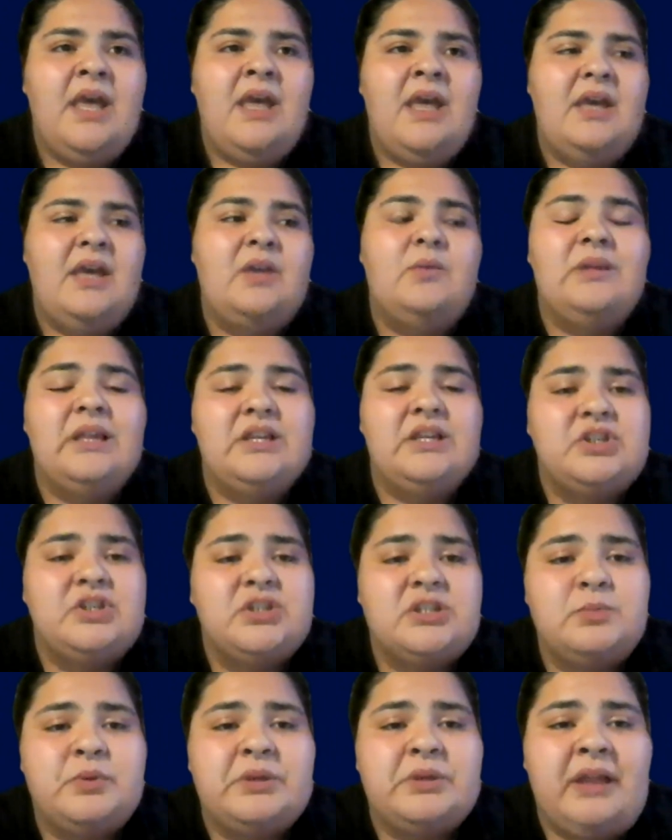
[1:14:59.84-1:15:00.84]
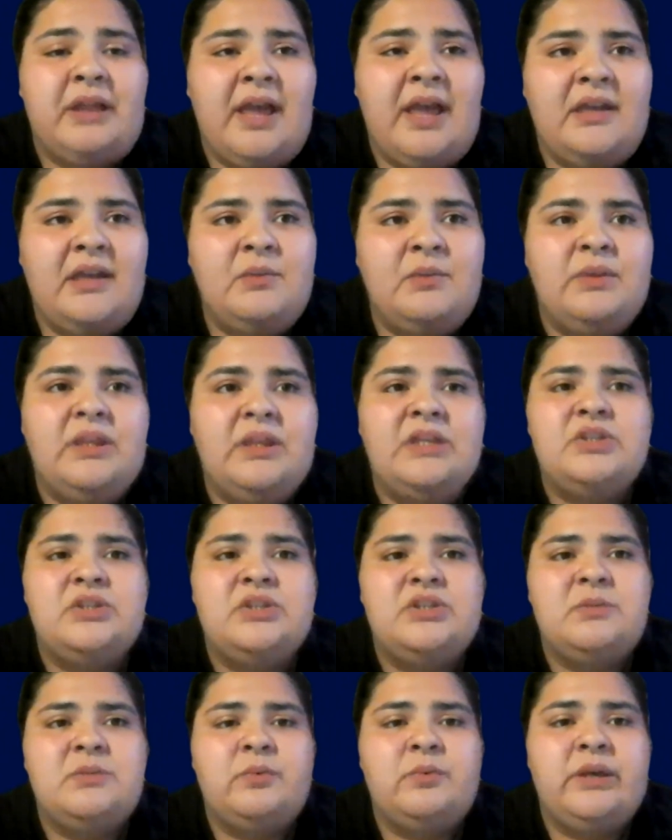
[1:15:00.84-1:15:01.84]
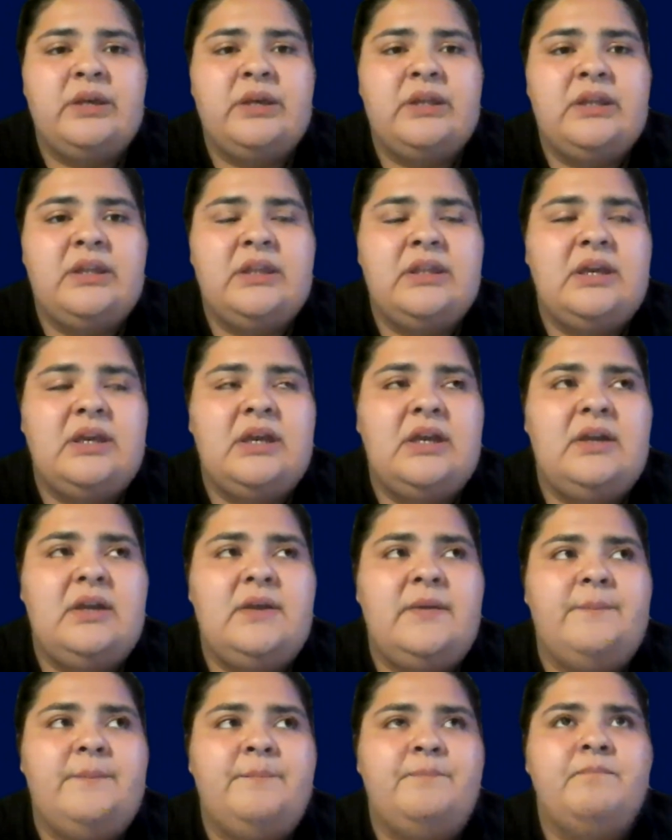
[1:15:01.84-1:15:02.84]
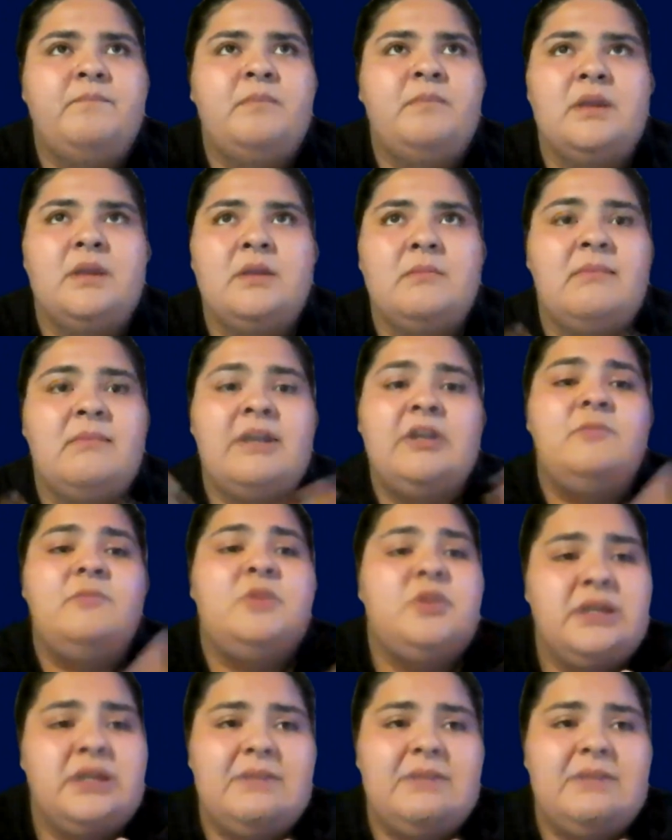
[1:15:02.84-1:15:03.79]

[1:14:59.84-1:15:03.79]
in relationship with land and relationship with my community